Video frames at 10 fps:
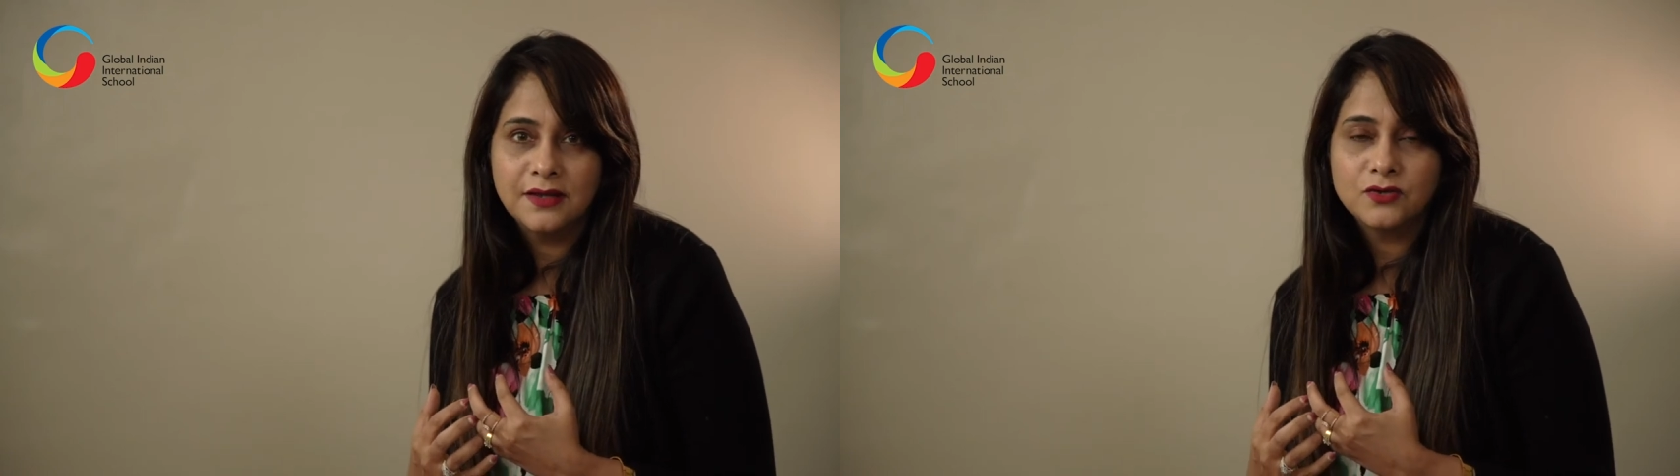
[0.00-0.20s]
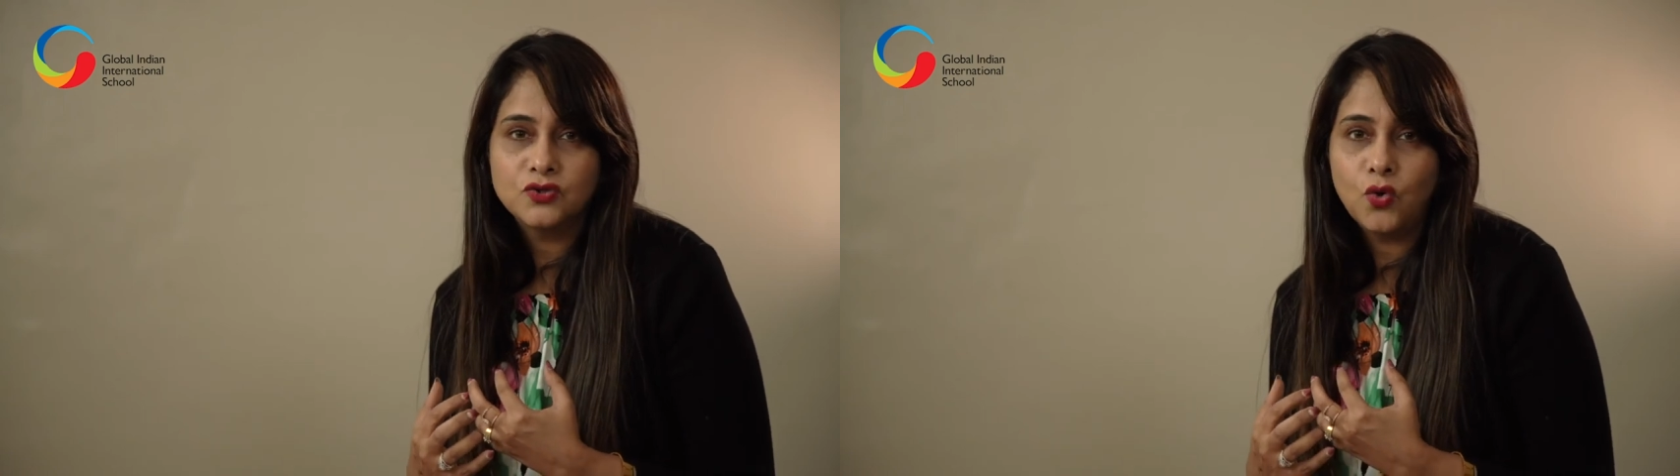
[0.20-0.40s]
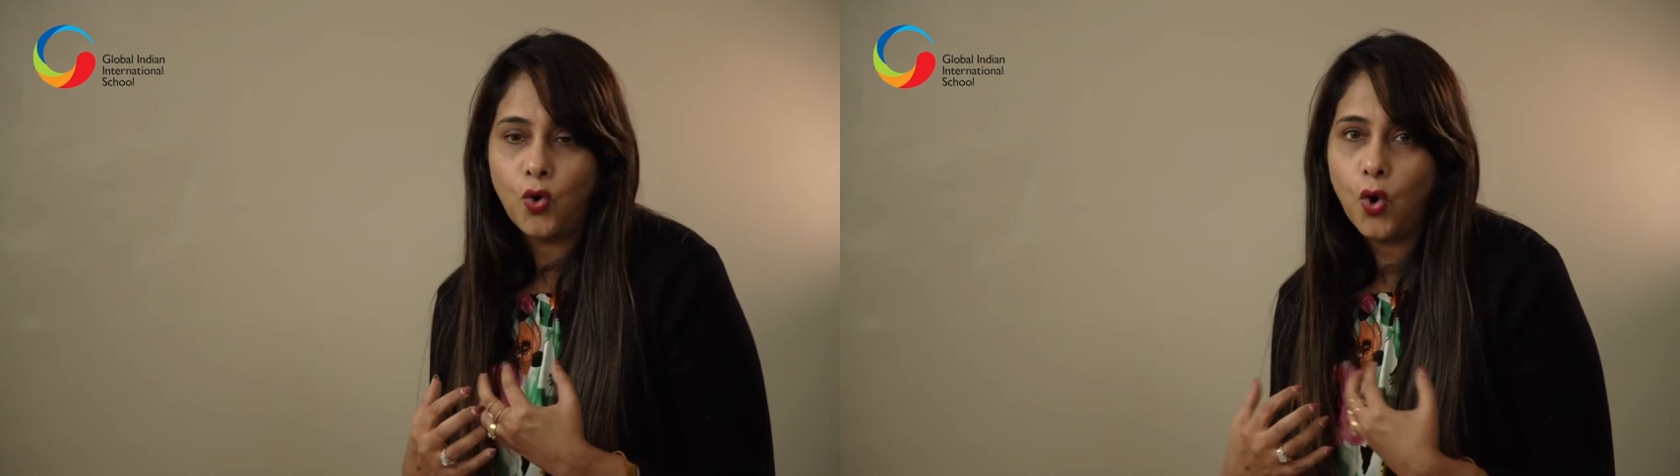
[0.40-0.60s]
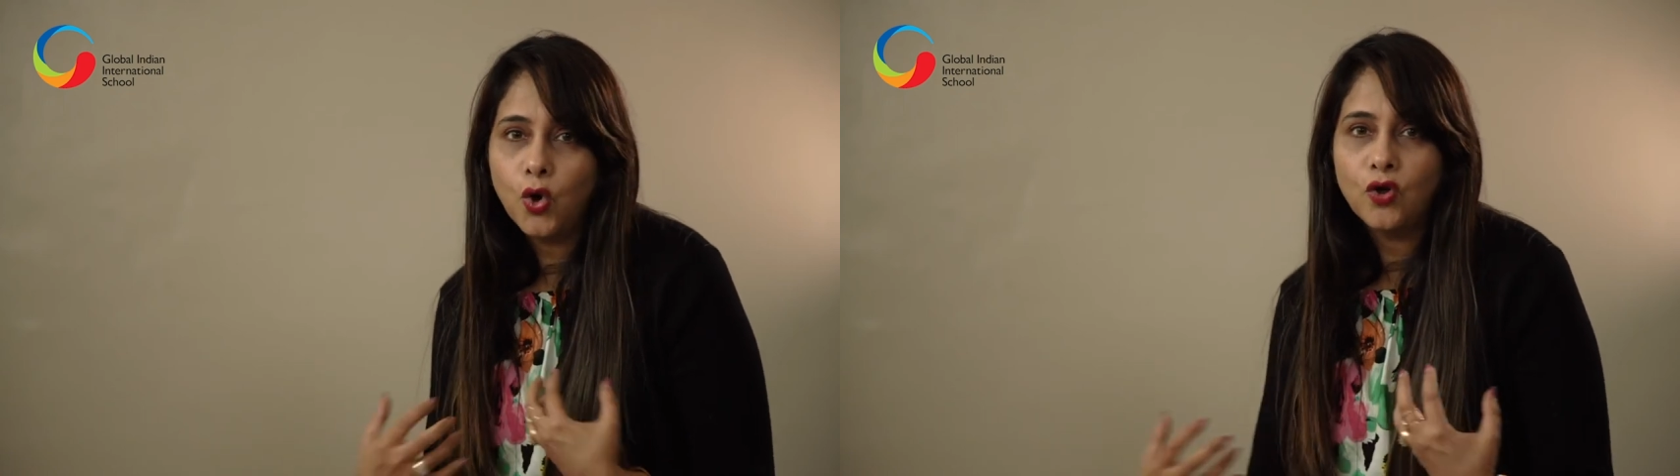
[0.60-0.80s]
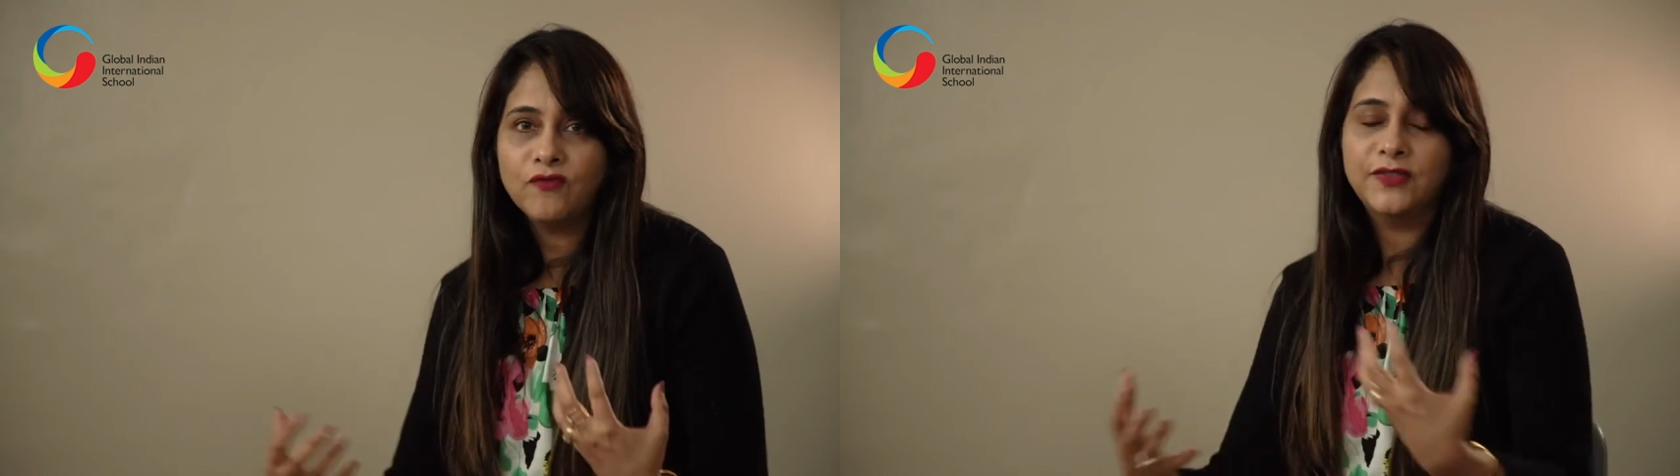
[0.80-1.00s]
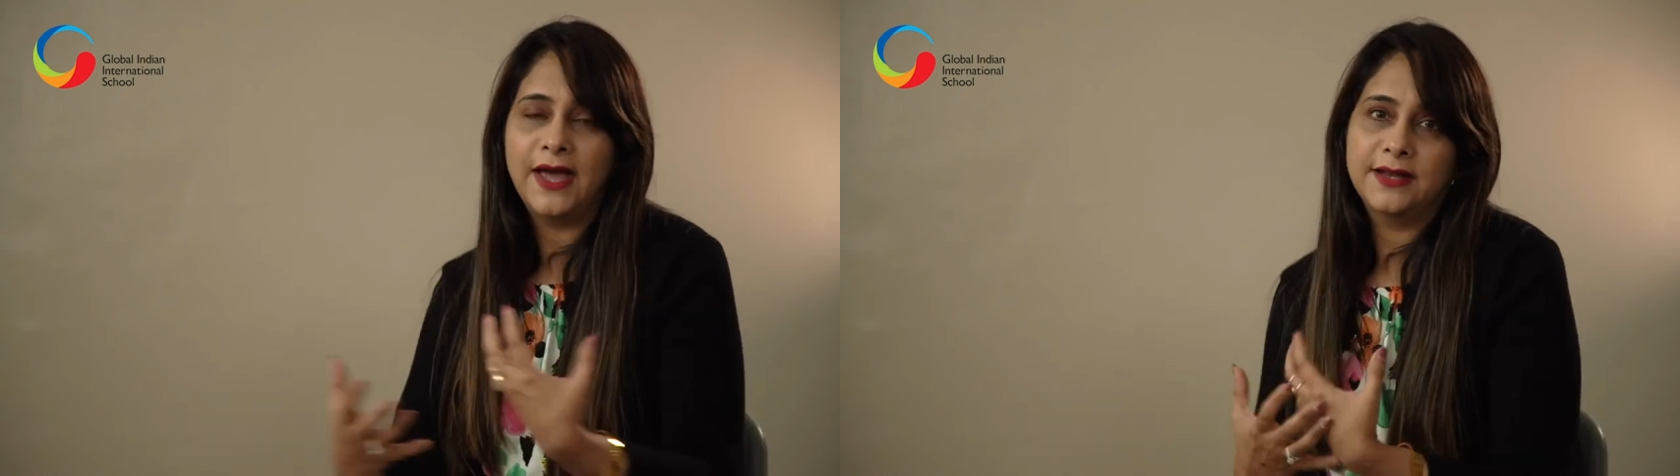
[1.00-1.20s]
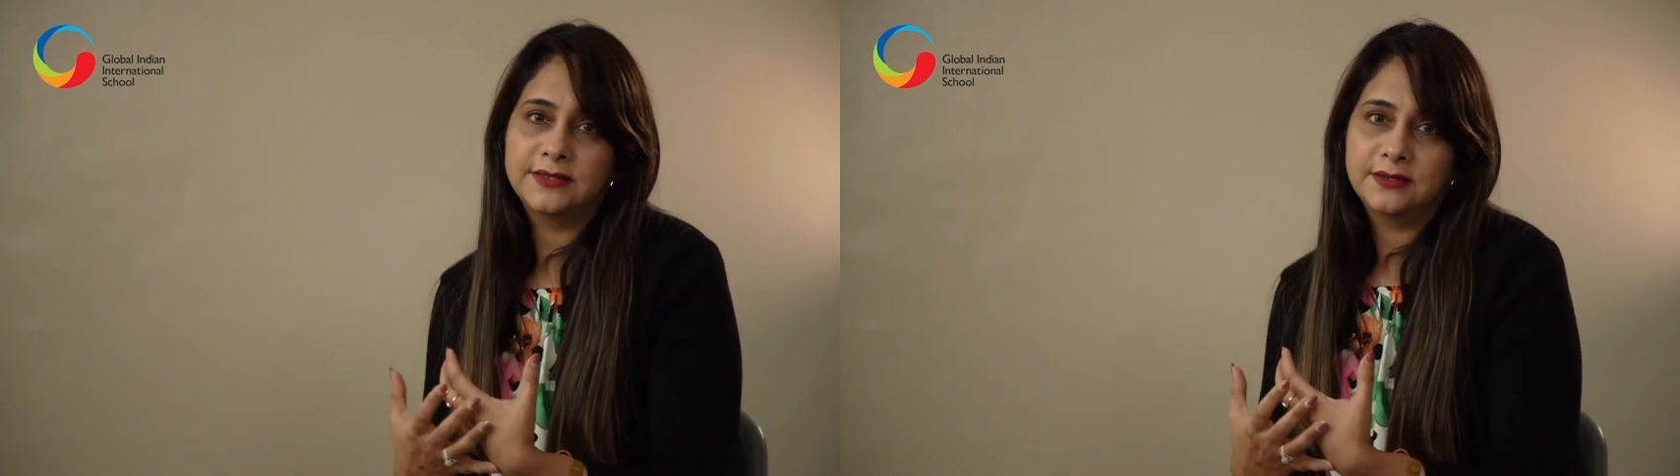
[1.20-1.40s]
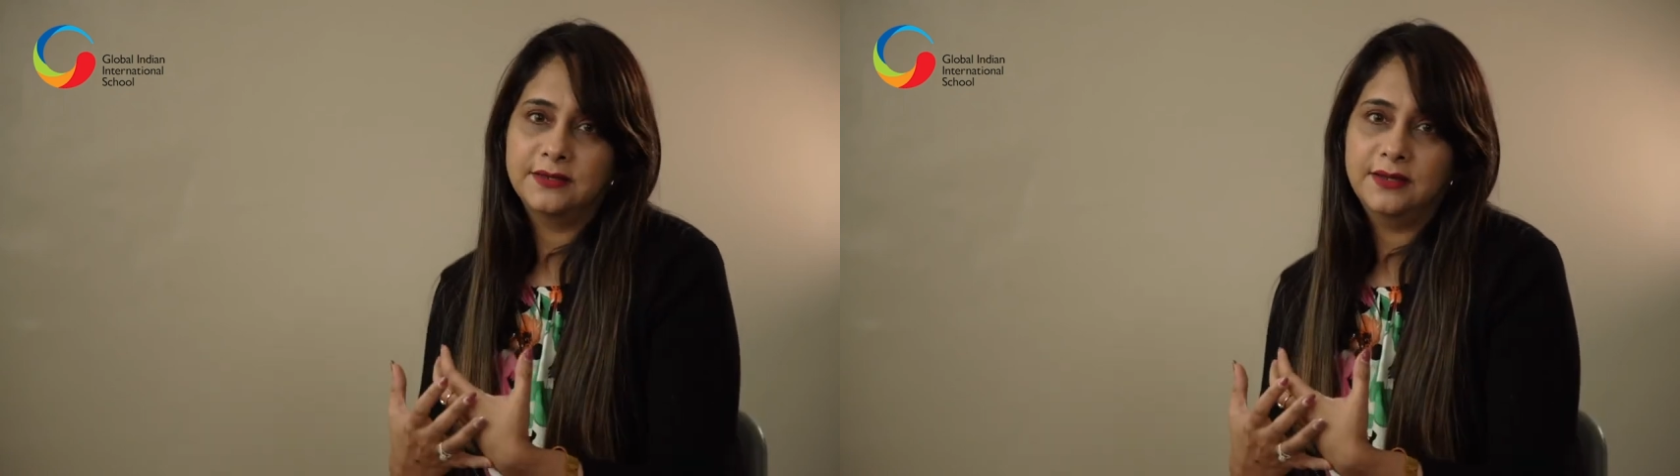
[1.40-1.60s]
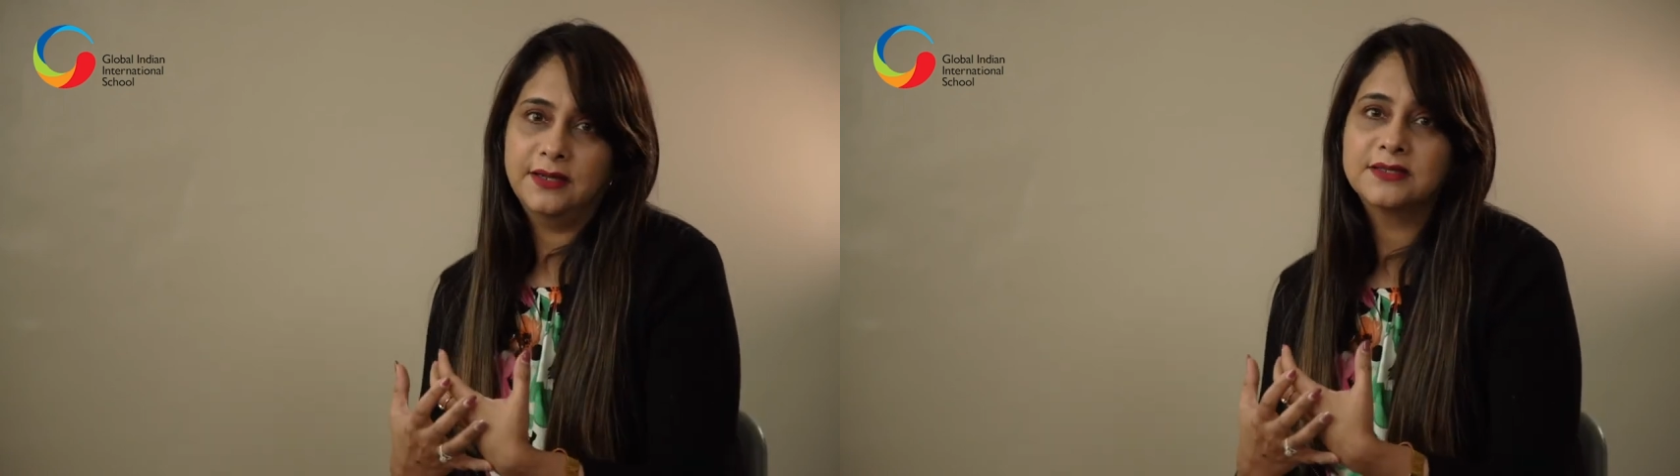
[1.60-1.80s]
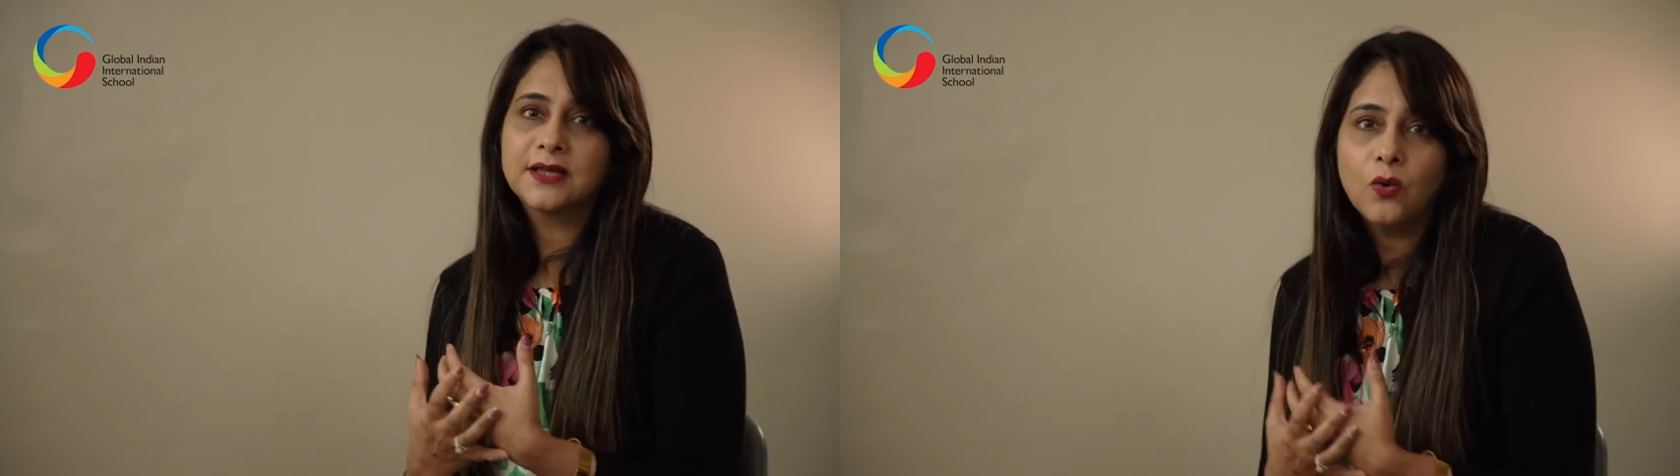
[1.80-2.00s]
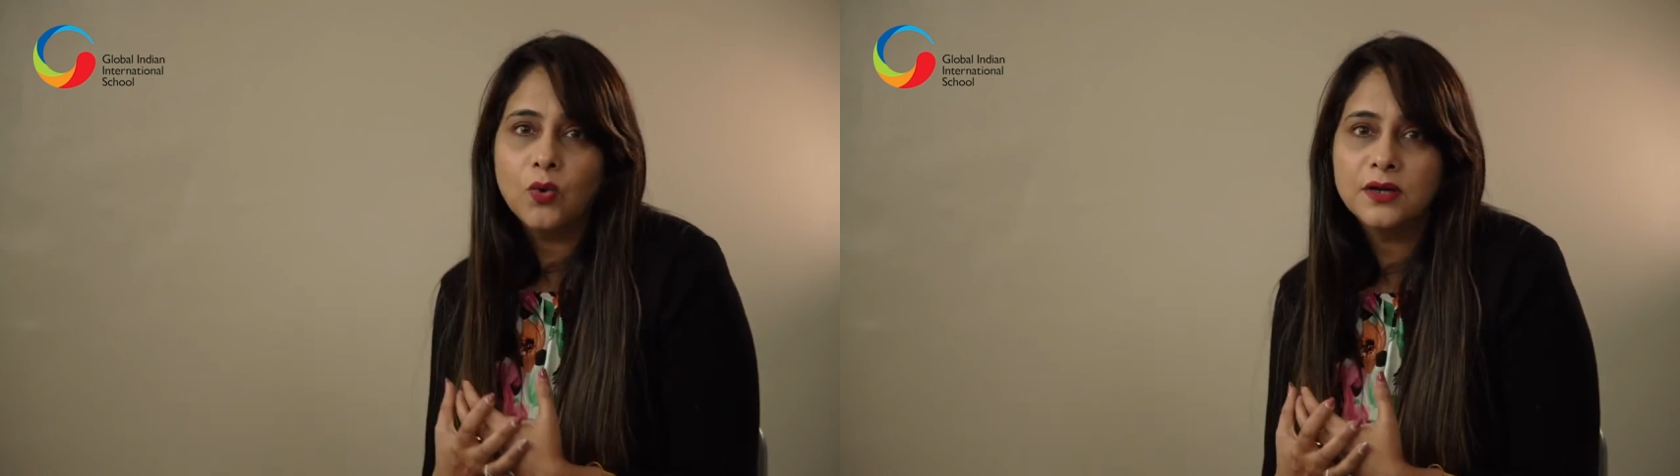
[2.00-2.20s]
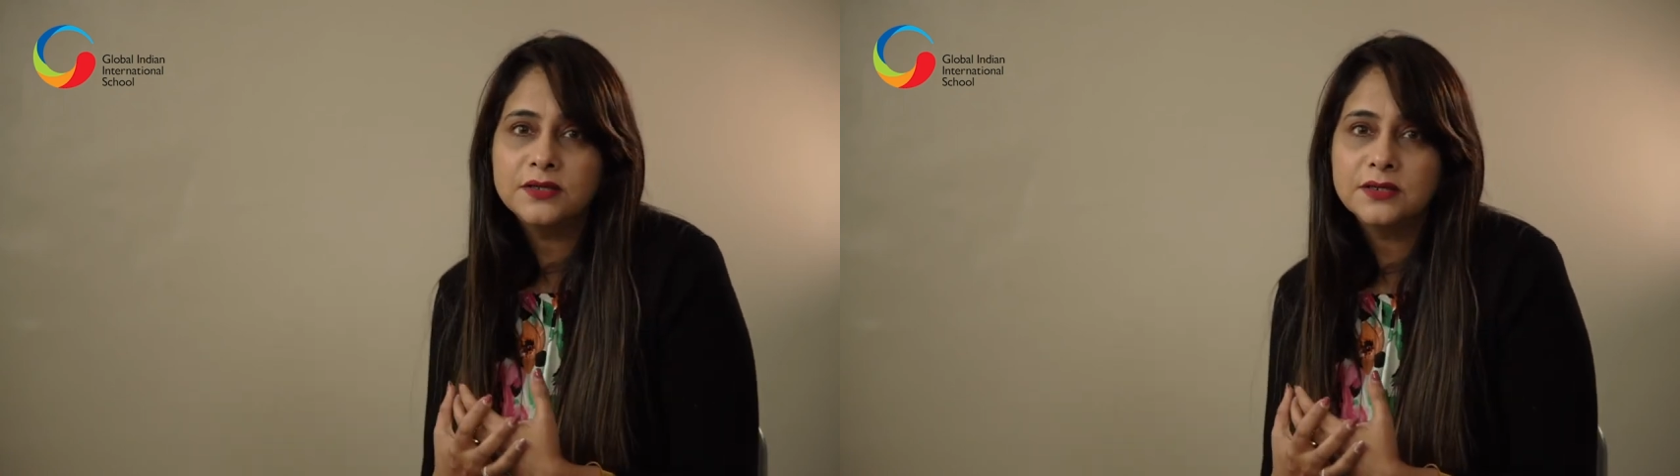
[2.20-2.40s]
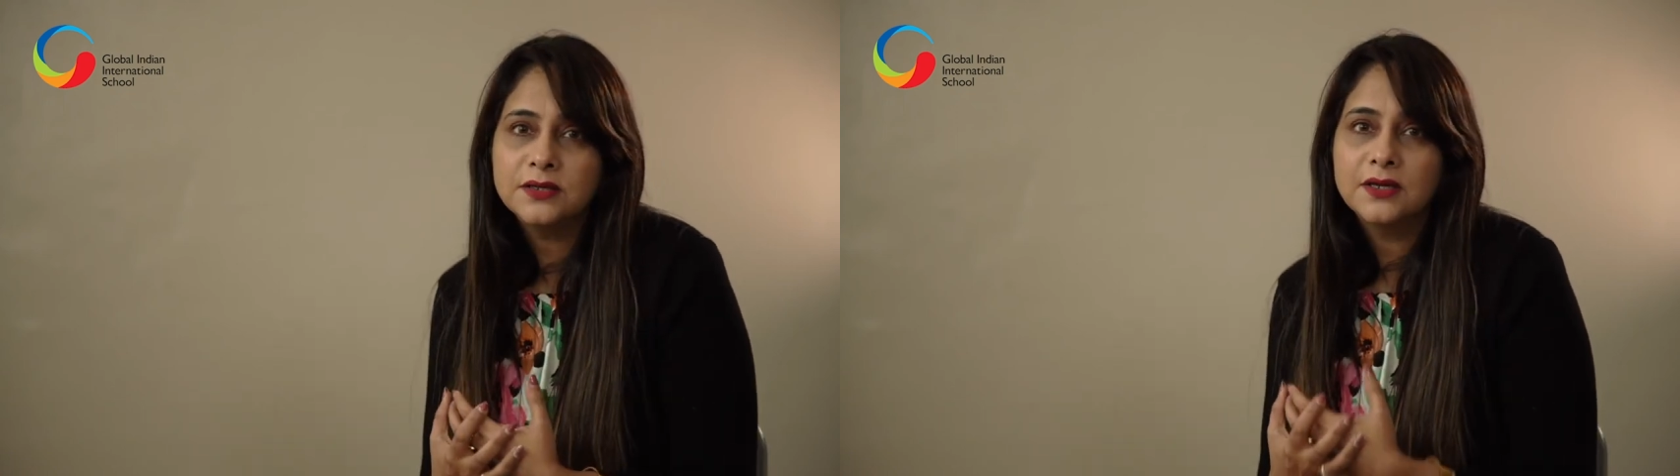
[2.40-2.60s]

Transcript: So all of that is covered